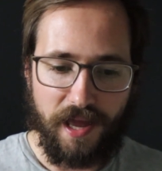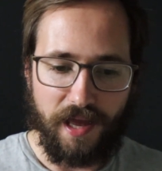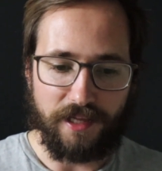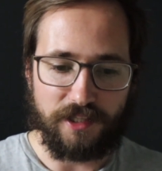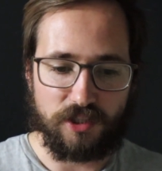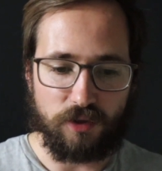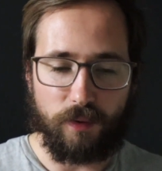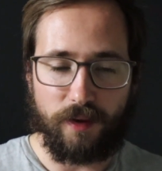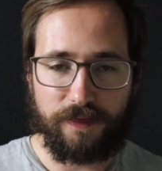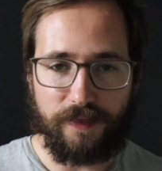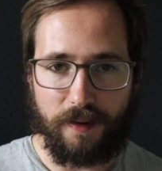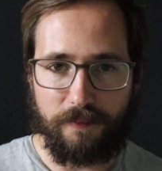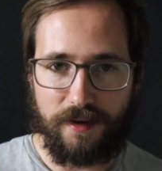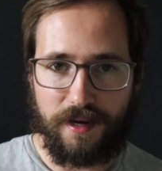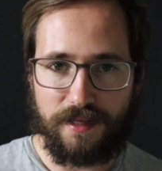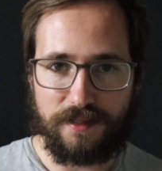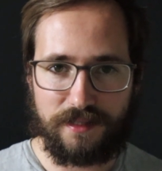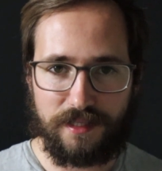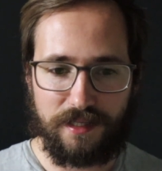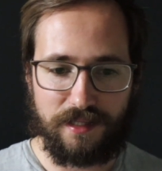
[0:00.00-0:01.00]
And so what that
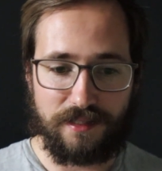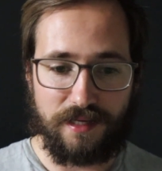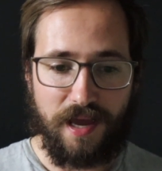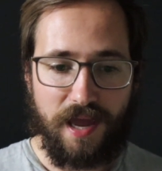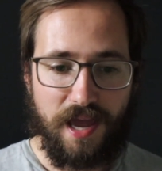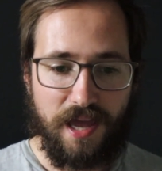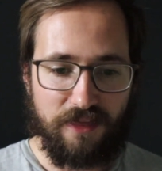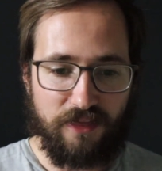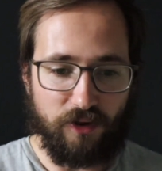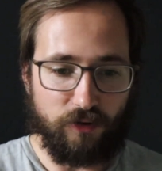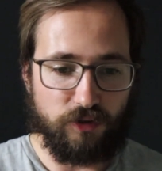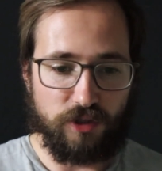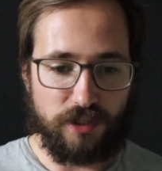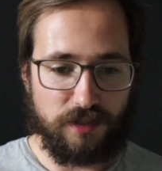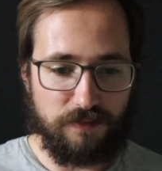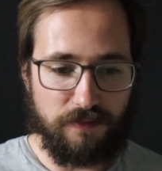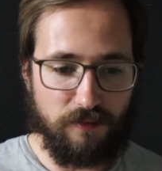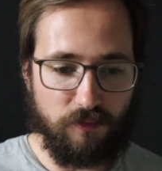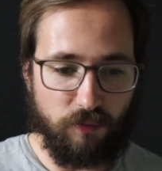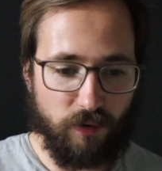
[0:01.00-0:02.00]
means is they'll
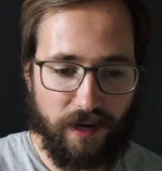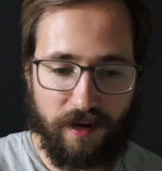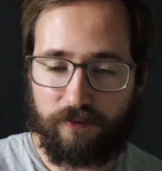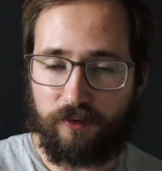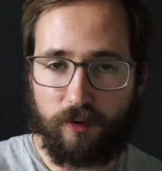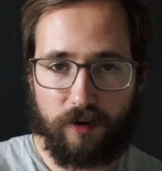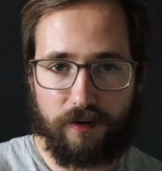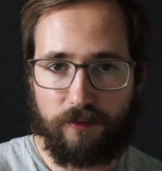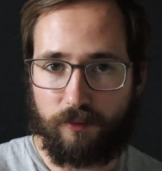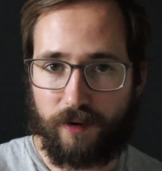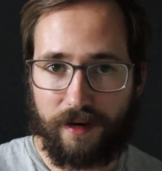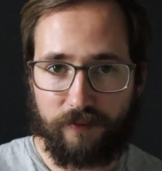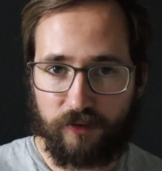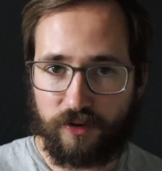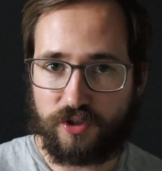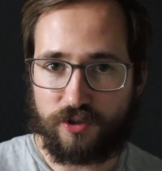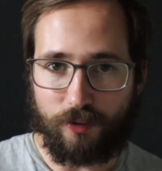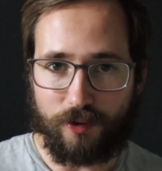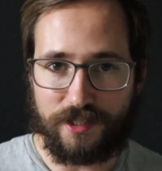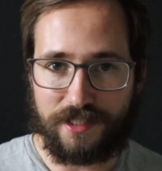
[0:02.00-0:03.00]
just, whenever
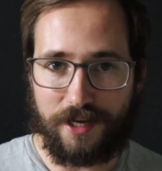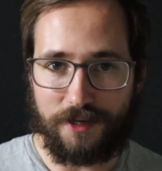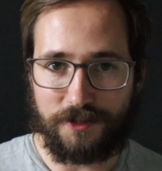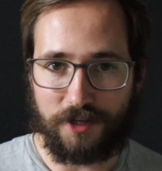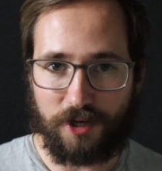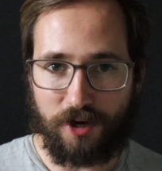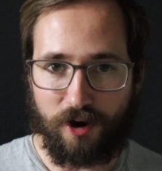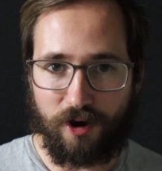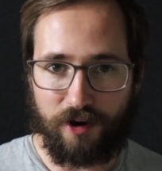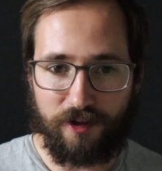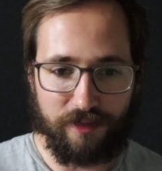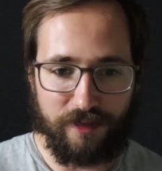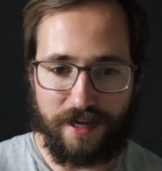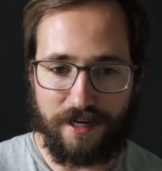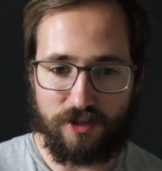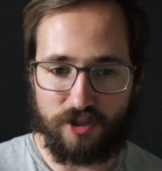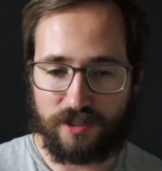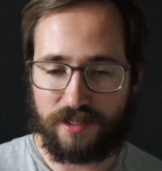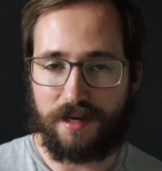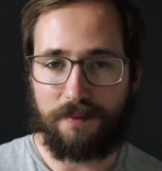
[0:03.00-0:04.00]
the store sells a car, they
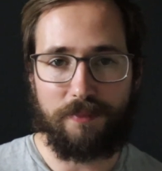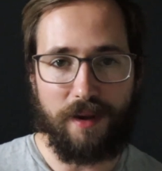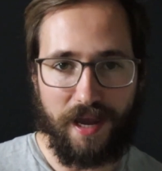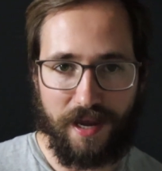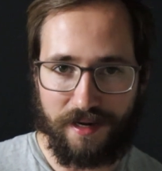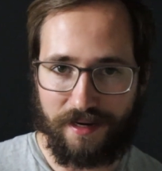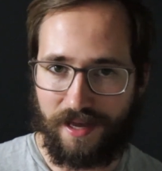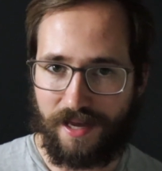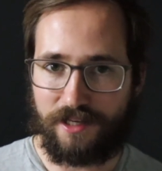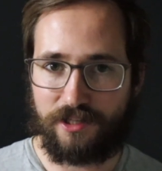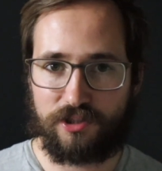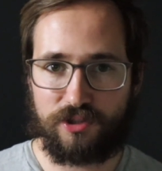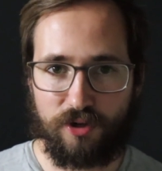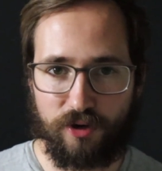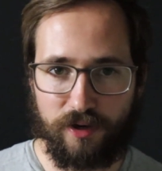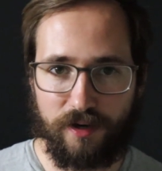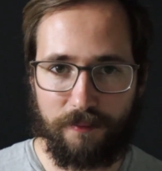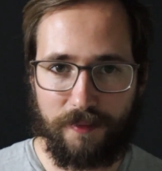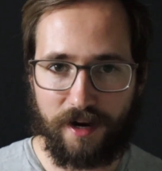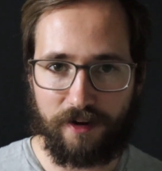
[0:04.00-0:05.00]
just get paid a
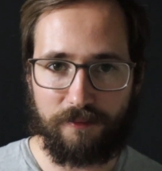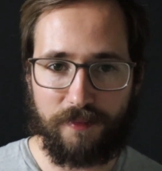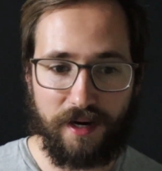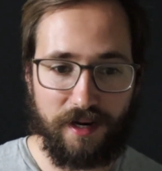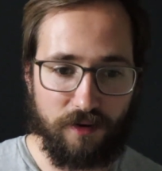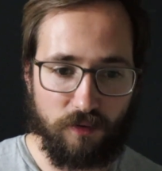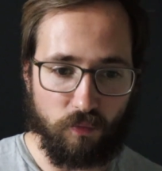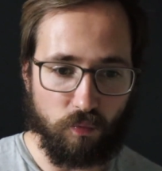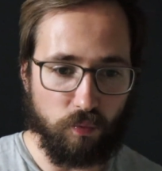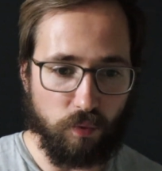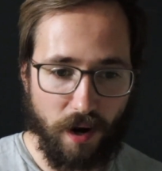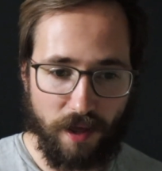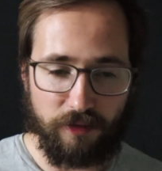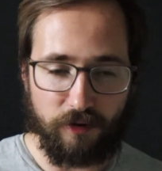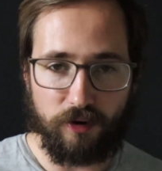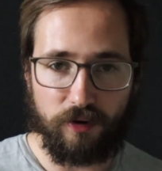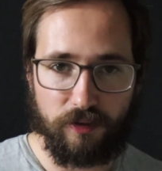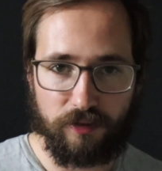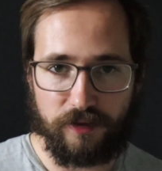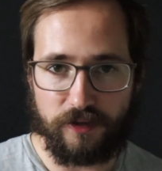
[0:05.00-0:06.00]
certain amount of money.
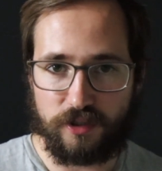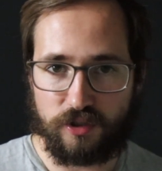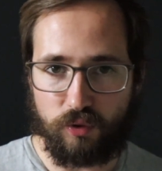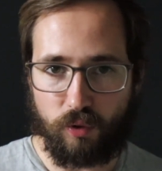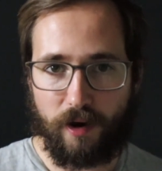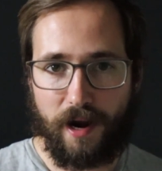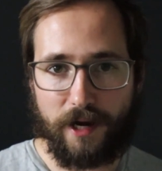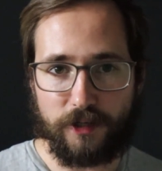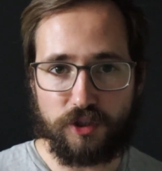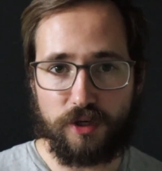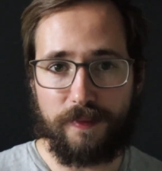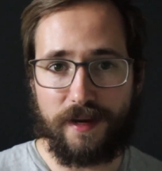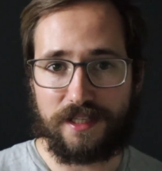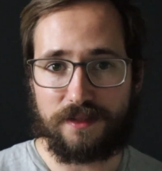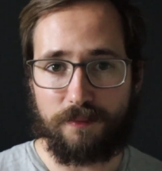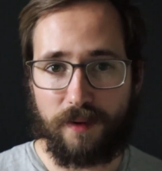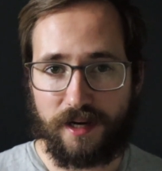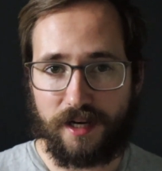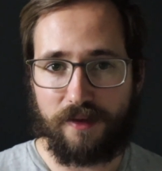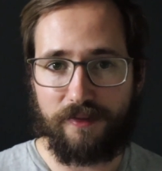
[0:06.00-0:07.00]
Whether the store actually
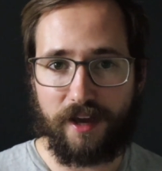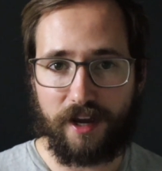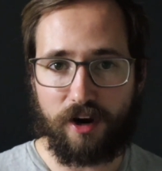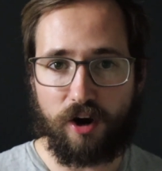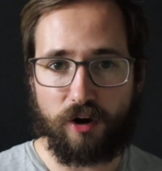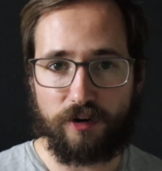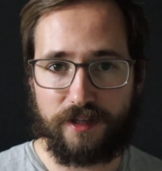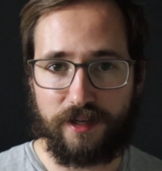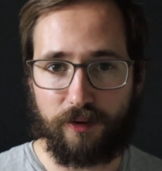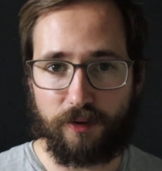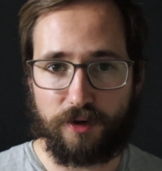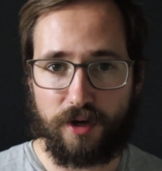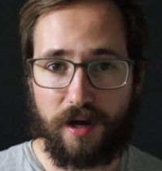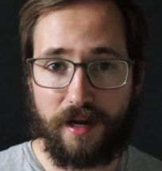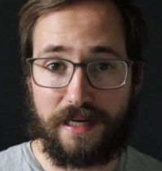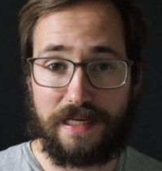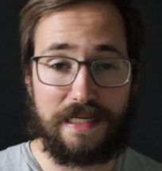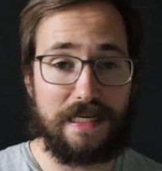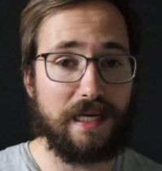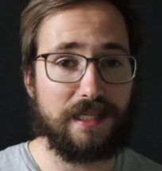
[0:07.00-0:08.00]
makes money on that car deal or
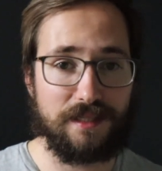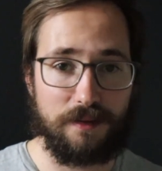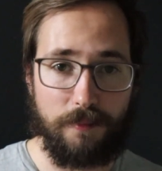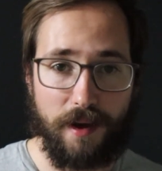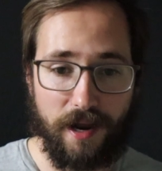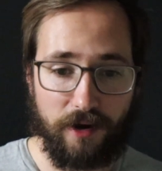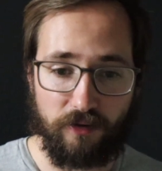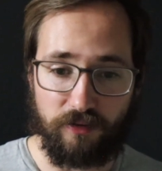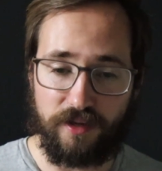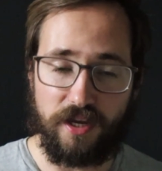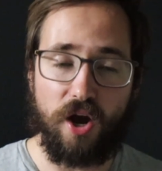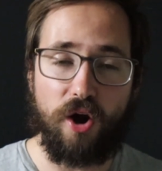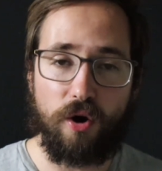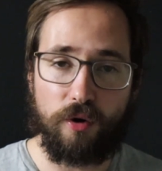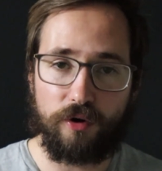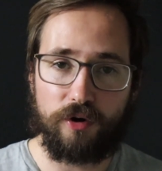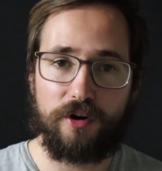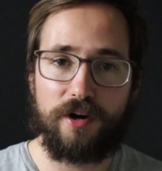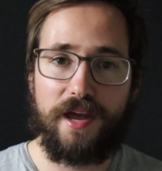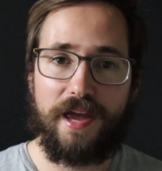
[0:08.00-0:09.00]
not doesn't matter. The
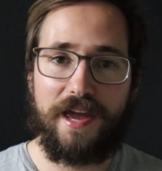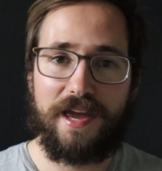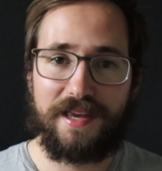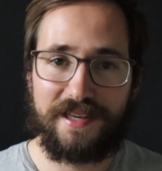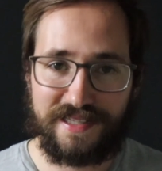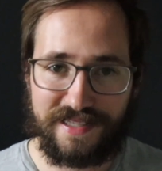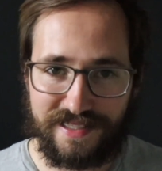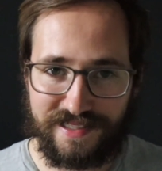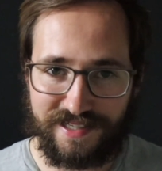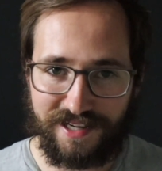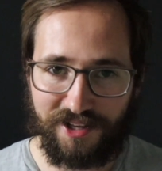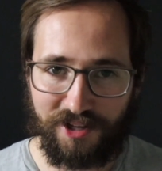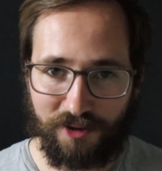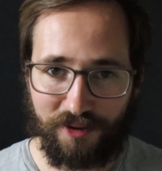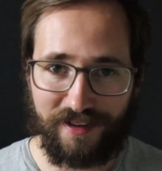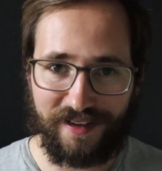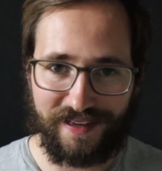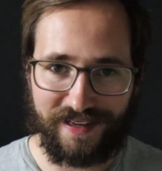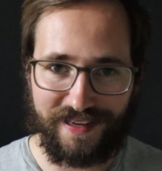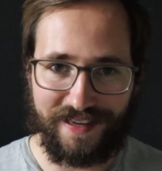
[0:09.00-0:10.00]
owner
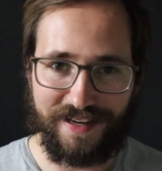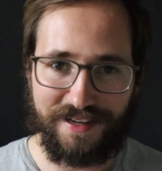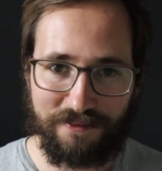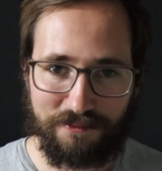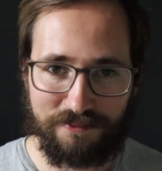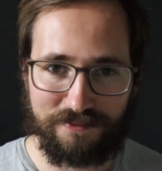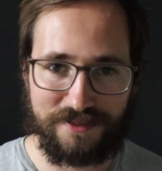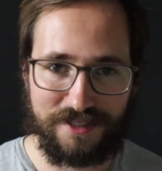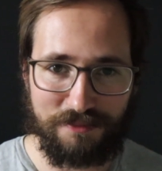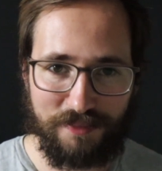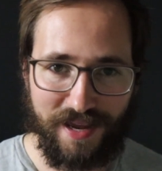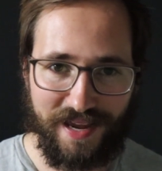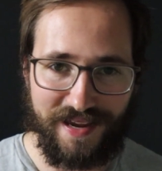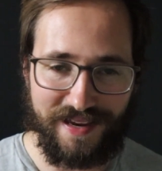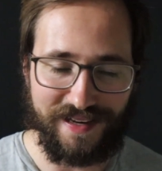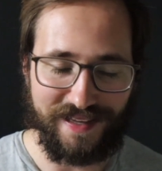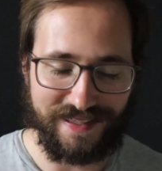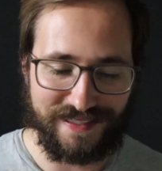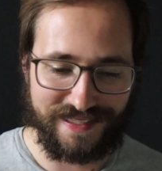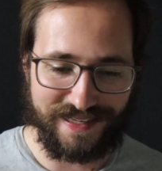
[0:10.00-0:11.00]
still gets
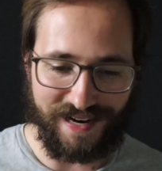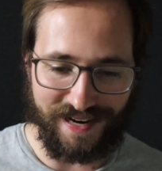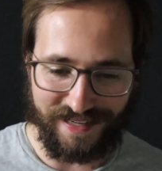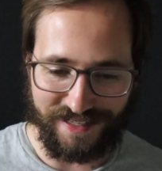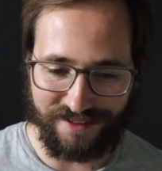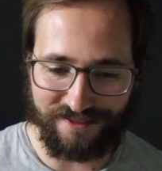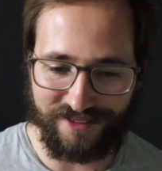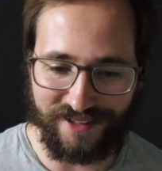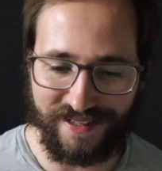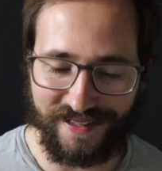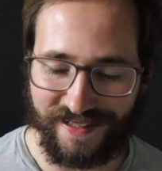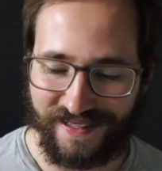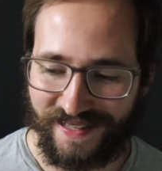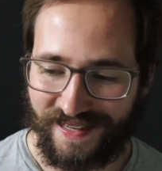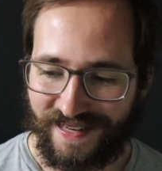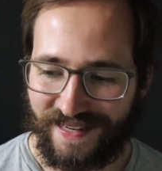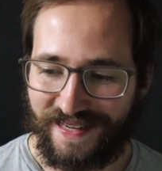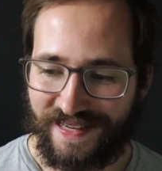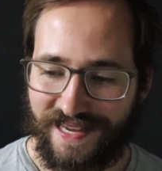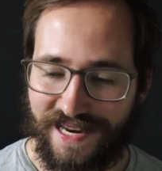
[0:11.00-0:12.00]
paid. It's kind of an
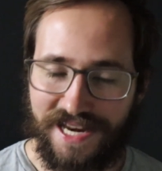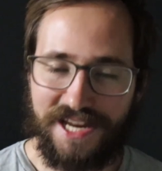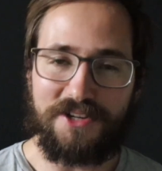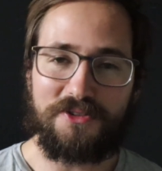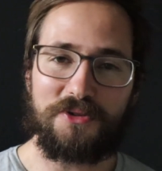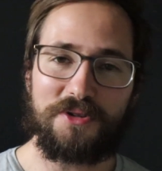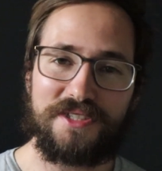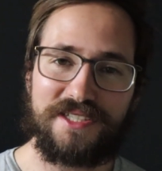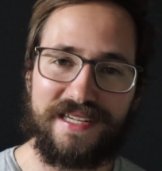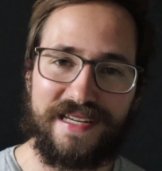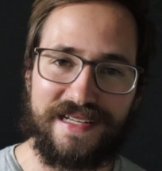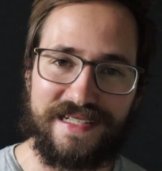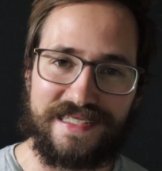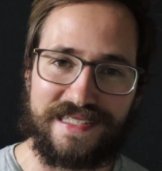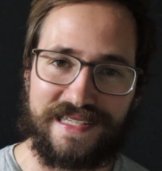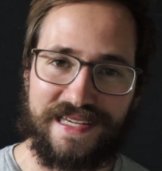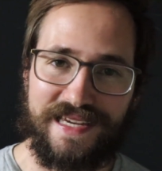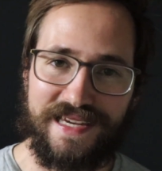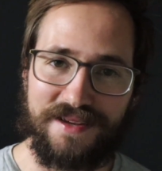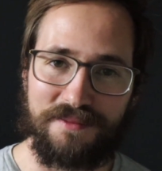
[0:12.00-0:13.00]
interesting
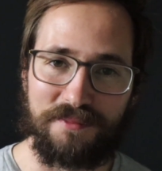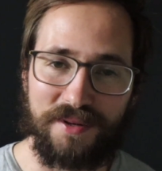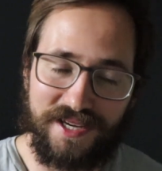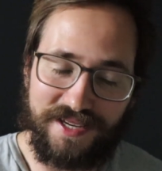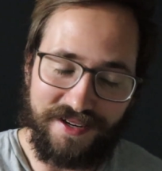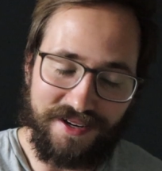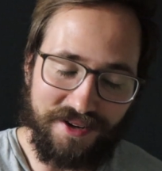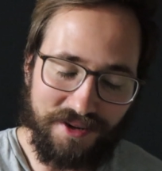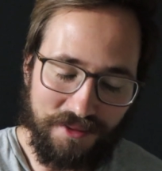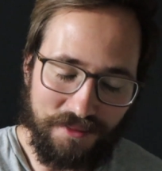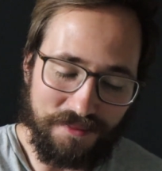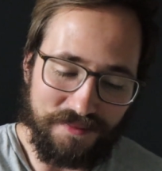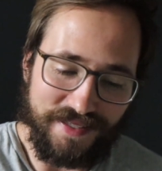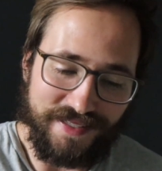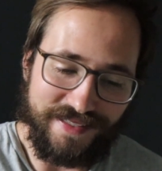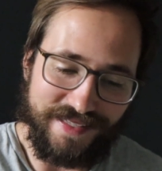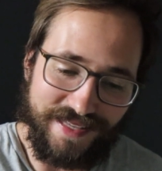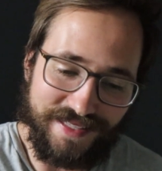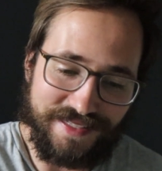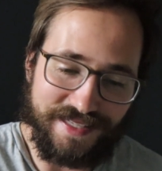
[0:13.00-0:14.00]
scheme, but
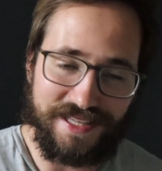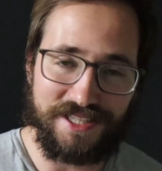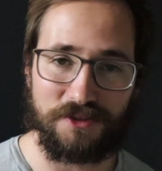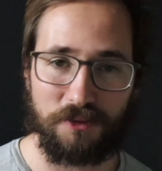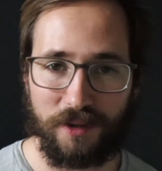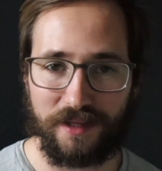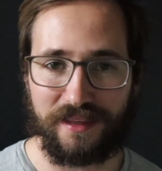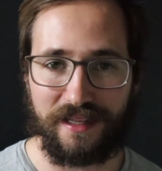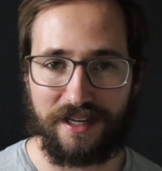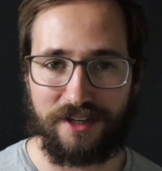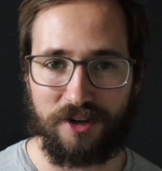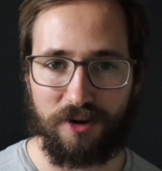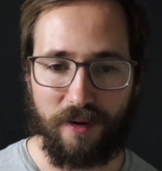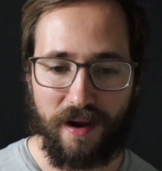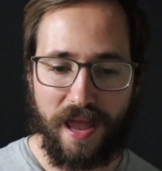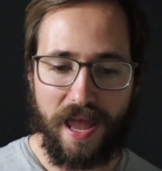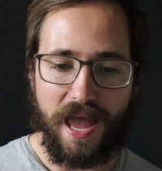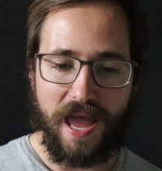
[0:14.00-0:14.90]
it's what they do.